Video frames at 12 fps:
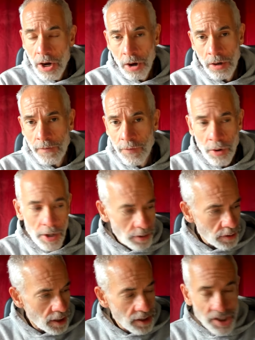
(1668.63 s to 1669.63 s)
olive
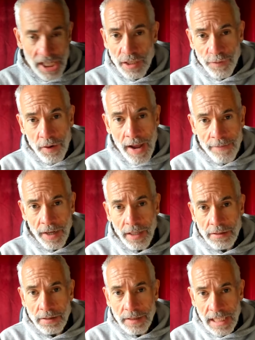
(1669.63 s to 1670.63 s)
oil since forever.
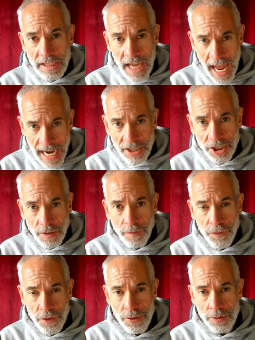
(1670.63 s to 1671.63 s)
These are ancient
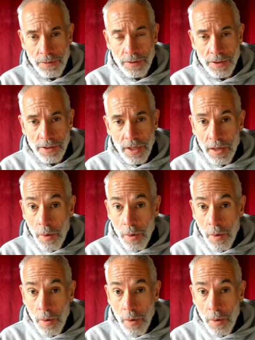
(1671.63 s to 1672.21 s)
foods.